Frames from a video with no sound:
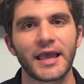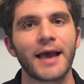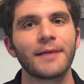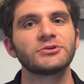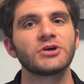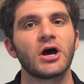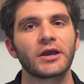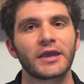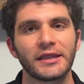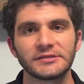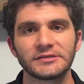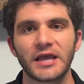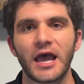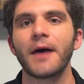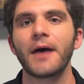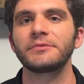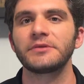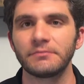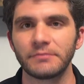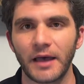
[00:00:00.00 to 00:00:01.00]
I'm talking
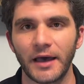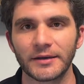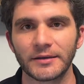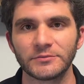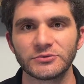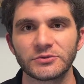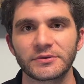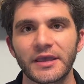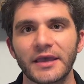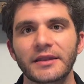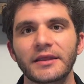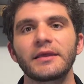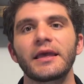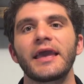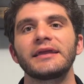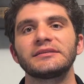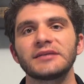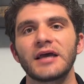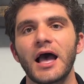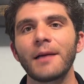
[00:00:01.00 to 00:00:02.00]
top to bottom to get it a
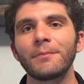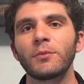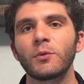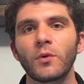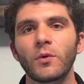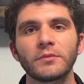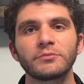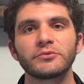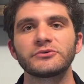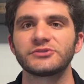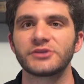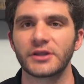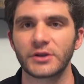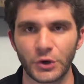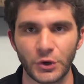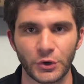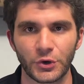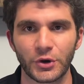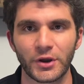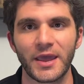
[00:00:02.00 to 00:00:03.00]
top 1%
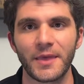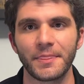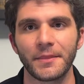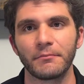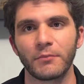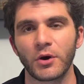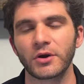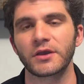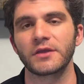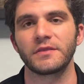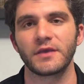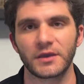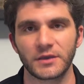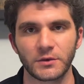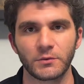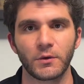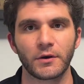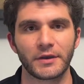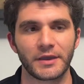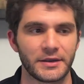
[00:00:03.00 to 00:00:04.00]
earner in the market that
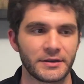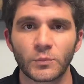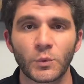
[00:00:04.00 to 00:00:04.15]
you are in.